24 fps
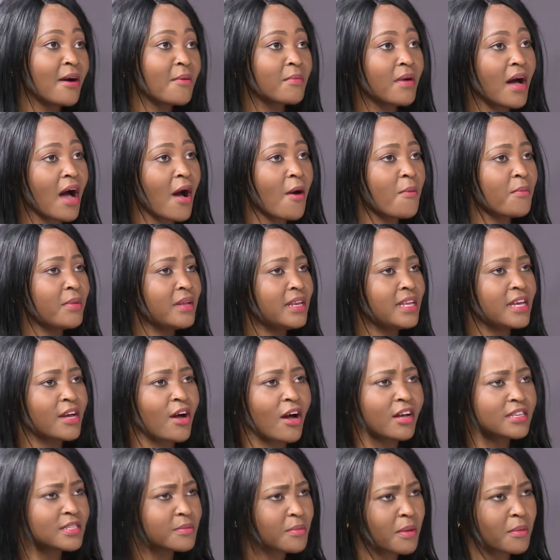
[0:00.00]
How many
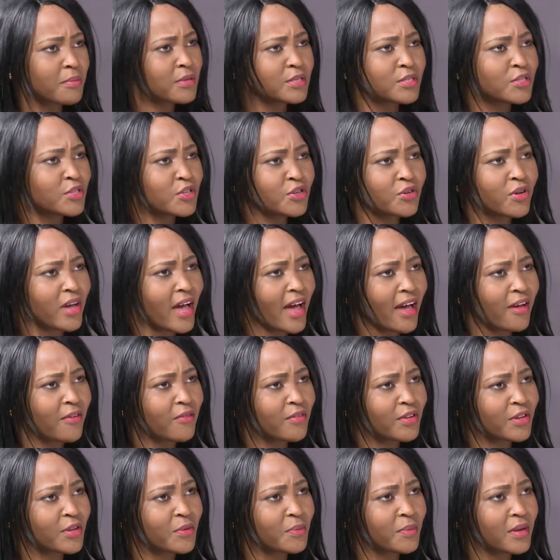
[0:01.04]
cast members do you have in
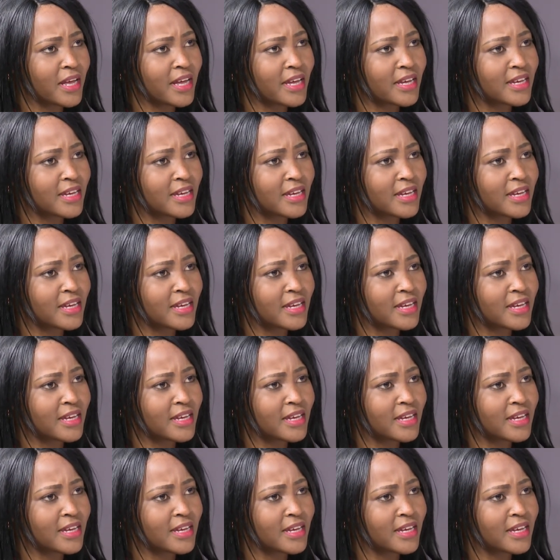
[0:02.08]
your play?